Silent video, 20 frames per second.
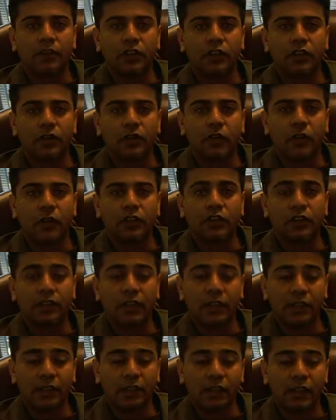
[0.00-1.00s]
once you
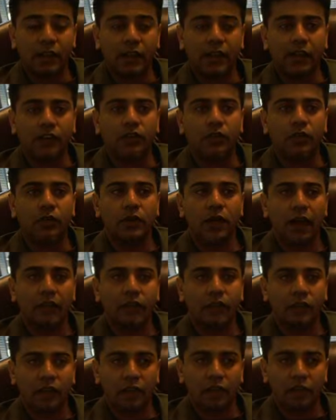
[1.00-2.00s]
get that letter, you will have
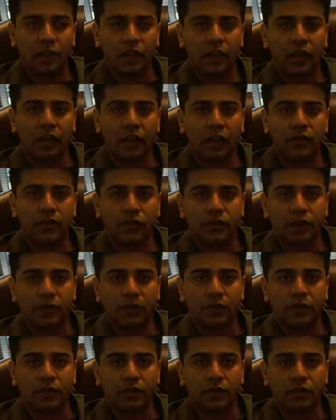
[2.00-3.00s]
to give that letter to that
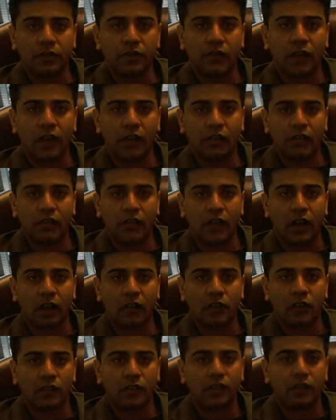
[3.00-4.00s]
person at the
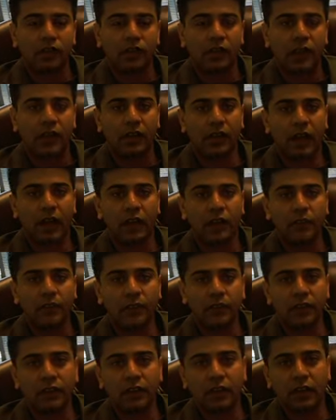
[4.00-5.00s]
counter. And I am
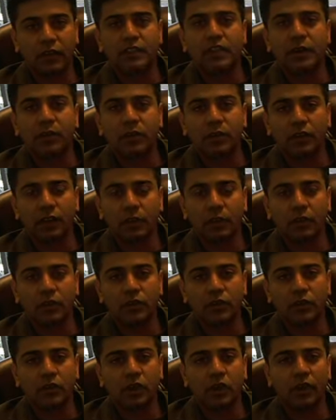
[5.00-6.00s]
giving the example here
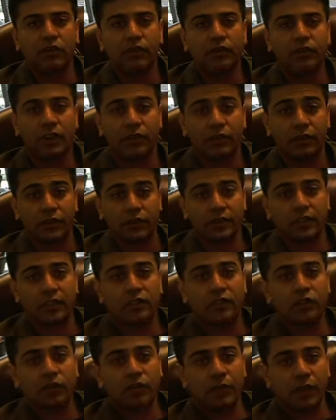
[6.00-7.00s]
mostly of San
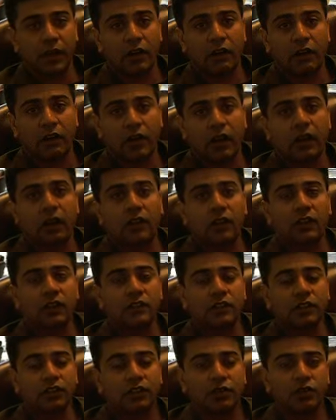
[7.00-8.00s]
Francisco Bay Area
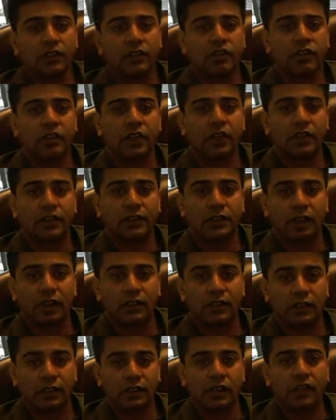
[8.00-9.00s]
situation and San
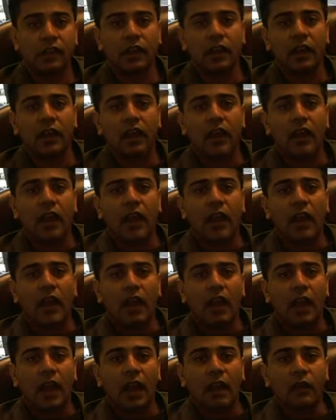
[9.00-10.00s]
Jose.
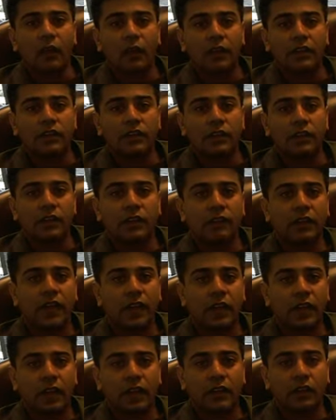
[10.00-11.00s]
And once you give that
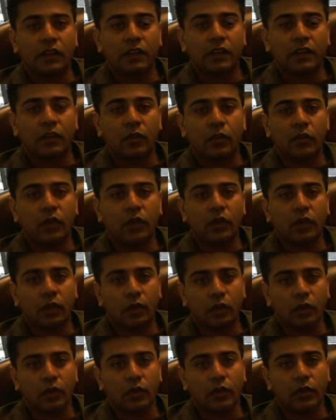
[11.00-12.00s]
letter, they will
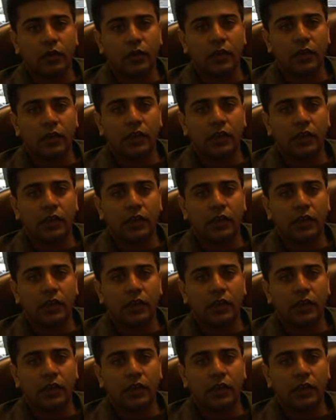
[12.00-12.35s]
call you in